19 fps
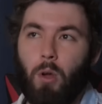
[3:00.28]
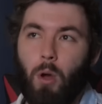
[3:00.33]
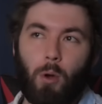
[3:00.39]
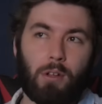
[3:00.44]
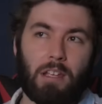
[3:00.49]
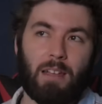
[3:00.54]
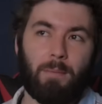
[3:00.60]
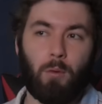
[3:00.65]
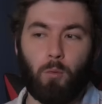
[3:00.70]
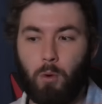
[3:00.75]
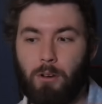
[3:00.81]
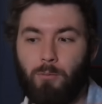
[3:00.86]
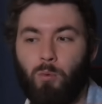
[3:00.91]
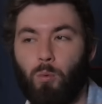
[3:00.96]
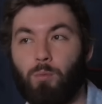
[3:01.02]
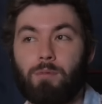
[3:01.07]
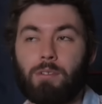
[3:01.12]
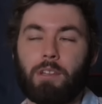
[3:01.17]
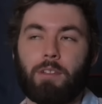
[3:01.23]
Okay, but what if
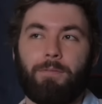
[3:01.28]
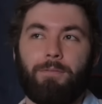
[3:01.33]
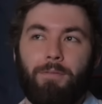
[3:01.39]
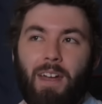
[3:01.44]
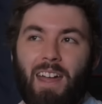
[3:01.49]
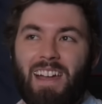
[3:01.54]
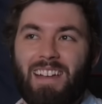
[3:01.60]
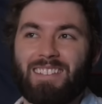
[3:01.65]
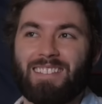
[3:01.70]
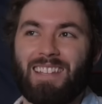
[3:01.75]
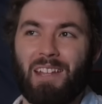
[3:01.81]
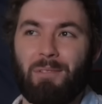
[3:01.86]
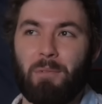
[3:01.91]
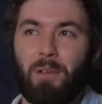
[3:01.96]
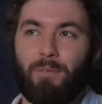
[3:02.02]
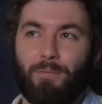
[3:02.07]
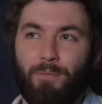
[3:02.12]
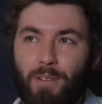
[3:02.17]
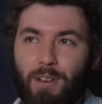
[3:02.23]
we're really fast and
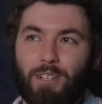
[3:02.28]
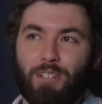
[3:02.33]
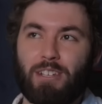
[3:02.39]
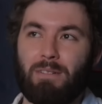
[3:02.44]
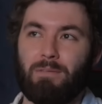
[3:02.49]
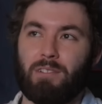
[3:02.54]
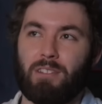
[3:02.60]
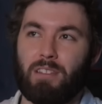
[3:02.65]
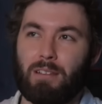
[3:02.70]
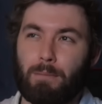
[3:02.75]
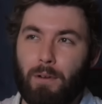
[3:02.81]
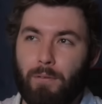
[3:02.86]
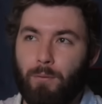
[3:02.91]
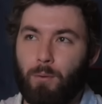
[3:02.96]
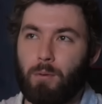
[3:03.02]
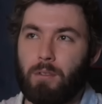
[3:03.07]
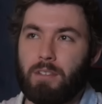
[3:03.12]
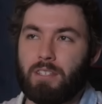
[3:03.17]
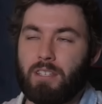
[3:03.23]
we finish everything
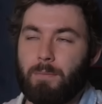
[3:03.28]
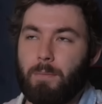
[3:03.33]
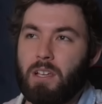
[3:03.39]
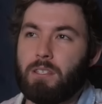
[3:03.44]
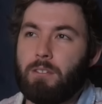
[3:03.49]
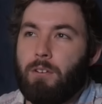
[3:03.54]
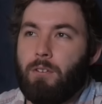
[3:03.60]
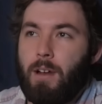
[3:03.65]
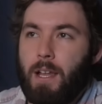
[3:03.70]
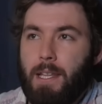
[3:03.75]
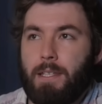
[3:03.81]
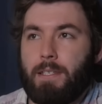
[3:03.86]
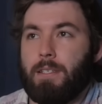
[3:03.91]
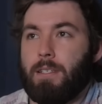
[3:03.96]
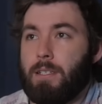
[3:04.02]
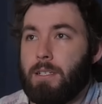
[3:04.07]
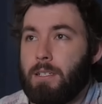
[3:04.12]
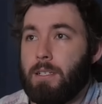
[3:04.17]
before the semester ends?